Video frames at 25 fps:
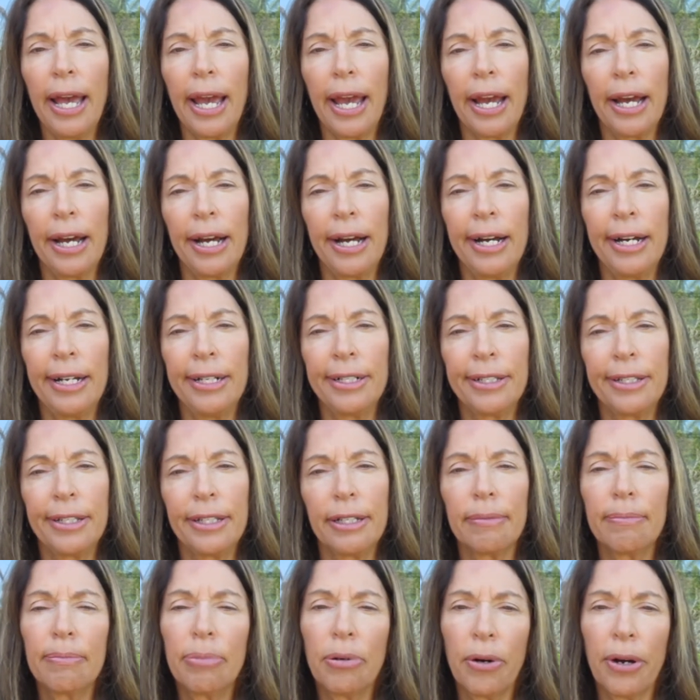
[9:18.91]
and
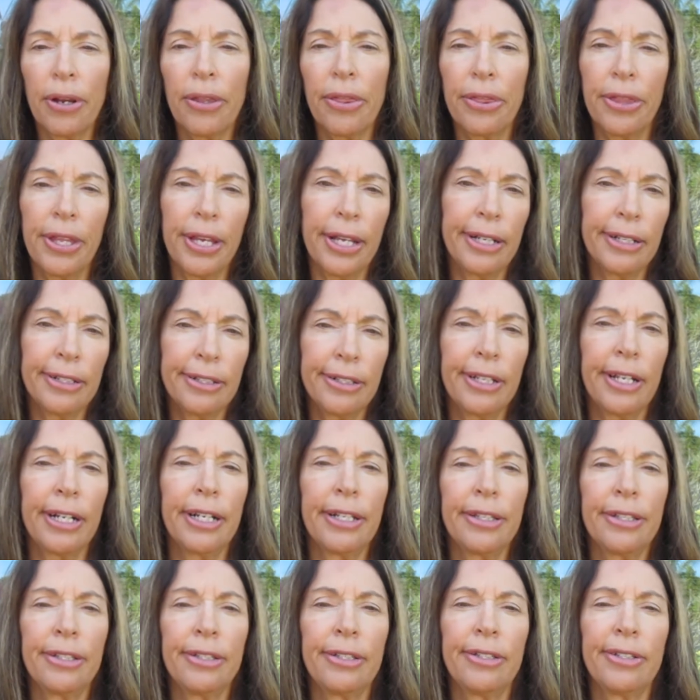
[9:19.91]
the important thing is
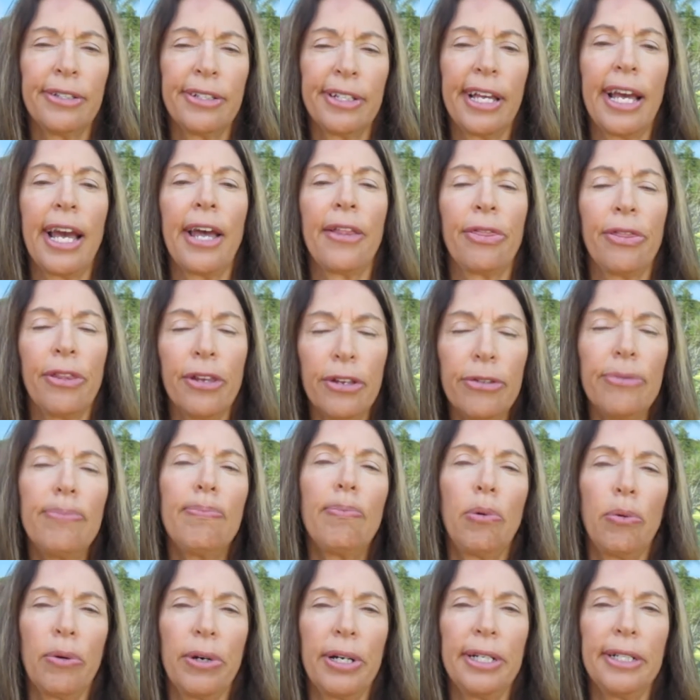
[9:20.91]
that at this
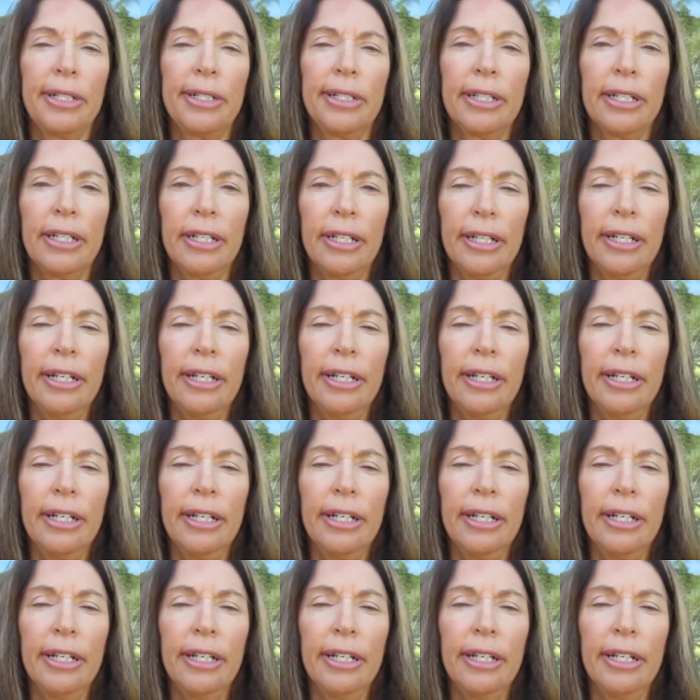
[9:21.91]
point